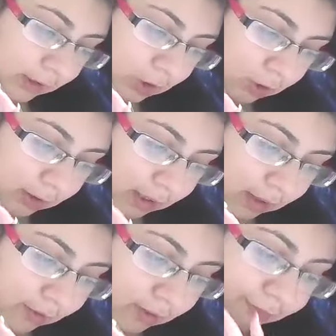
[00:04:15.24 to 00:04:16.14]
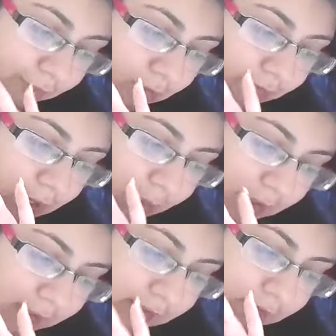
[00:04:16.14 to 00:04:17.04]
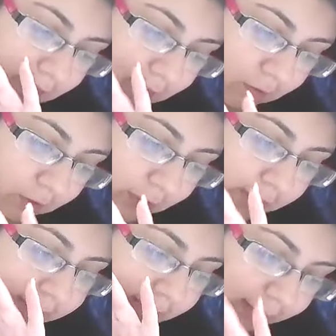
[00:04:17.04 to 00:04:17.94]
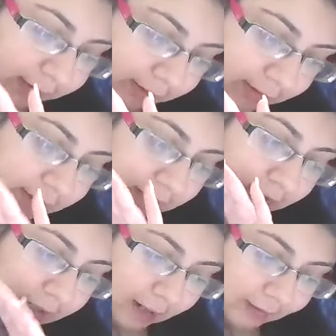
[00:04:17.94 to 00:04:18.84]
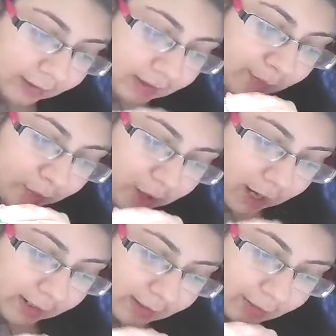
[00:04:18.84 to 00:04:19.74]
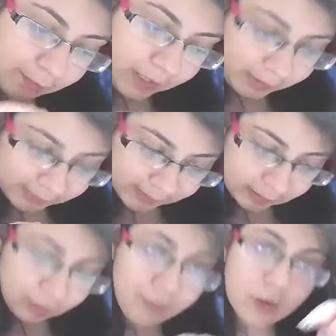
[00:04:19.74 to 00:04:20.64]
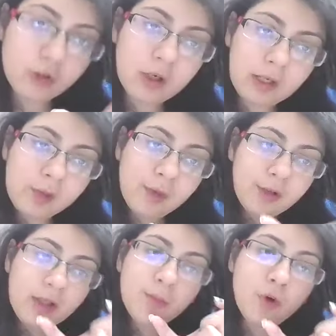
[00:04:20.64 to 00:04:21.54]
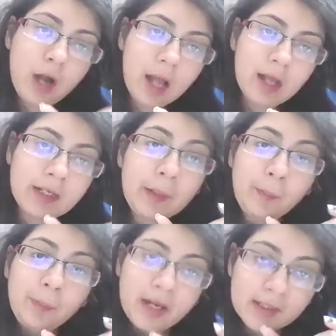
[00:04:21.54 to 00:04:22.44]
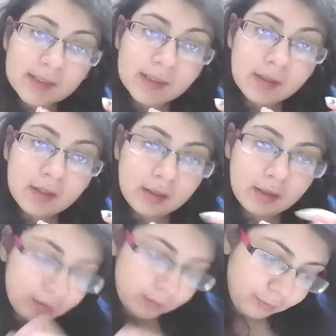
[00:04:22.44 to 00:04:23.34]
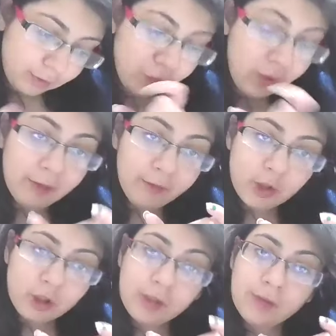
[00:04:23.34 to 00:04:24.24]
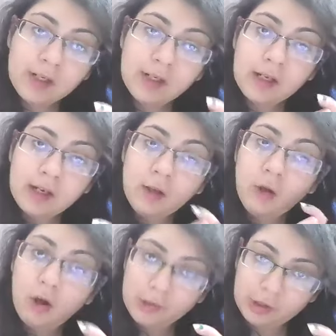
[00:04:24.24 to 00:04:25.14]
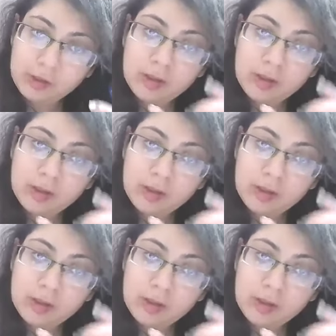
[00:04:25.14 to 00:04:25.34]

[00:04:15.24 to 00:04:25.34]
So there were four famous theatrical cycles enacting the morality plays. We're talking about the morality plays. From one question, you can gain a lot.